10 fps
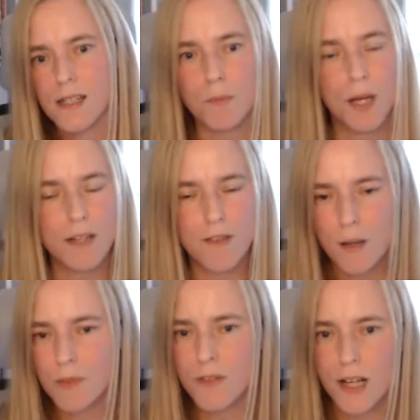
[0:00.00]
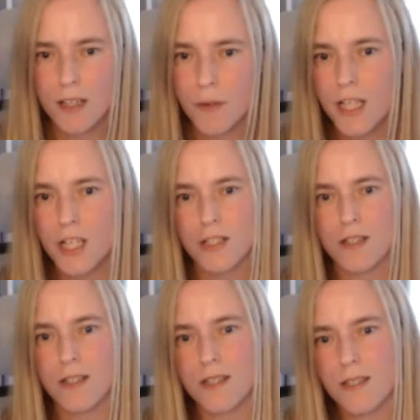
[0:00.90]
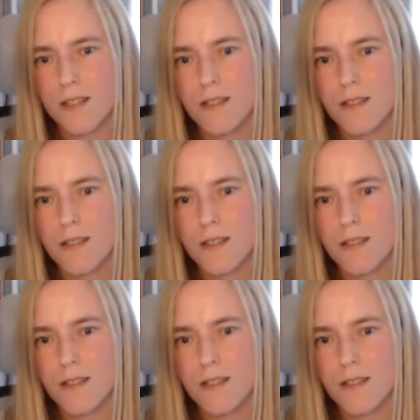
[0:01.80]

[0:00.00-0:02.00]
Play around with valuations.